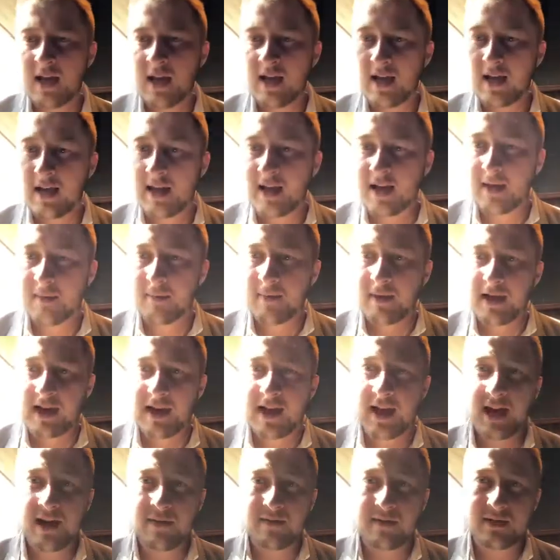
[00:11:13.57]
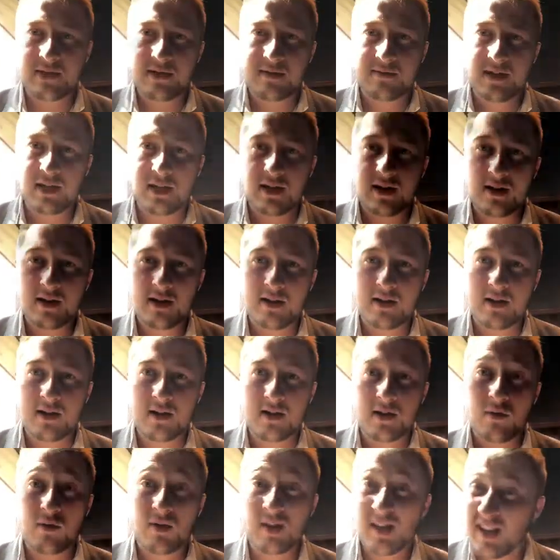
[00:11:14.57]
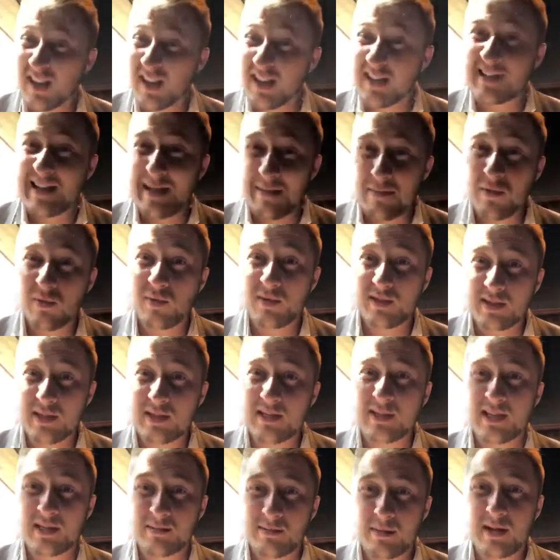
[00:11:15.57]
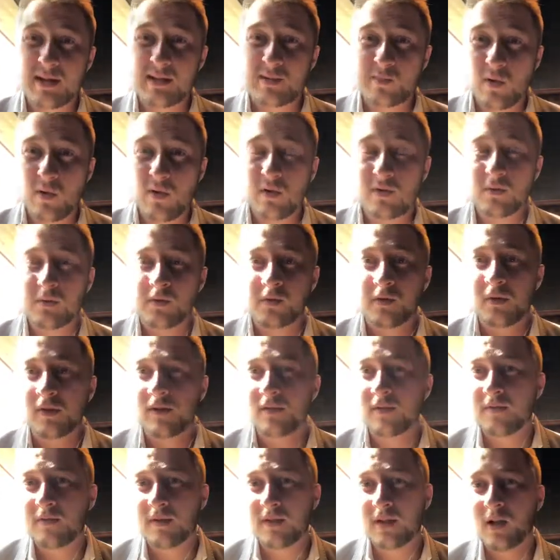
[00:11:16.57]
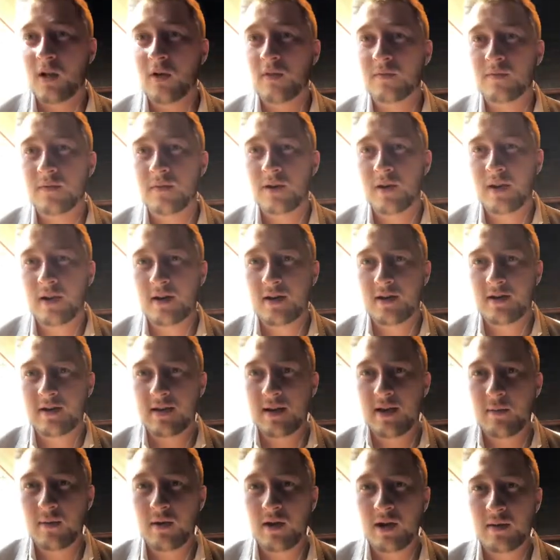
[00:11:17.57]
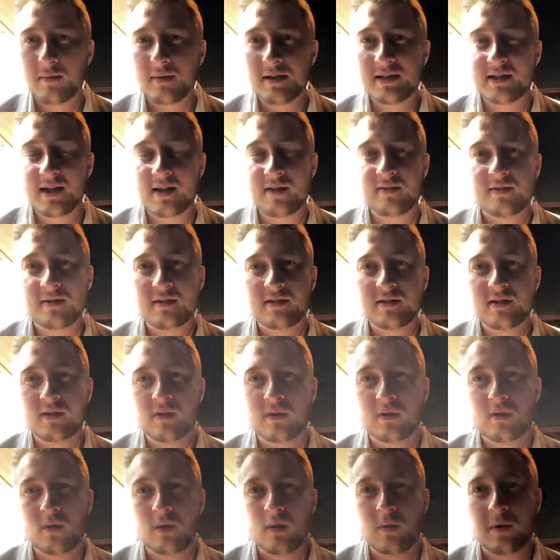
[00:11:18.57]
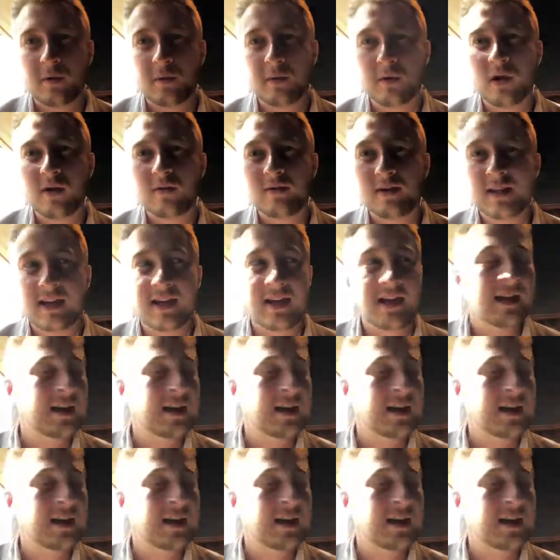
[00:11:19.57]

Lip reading: and Harvest have done a really in-depth risk assessment as well. We're really feeling confident that we're going to be safe and secure when we're over there.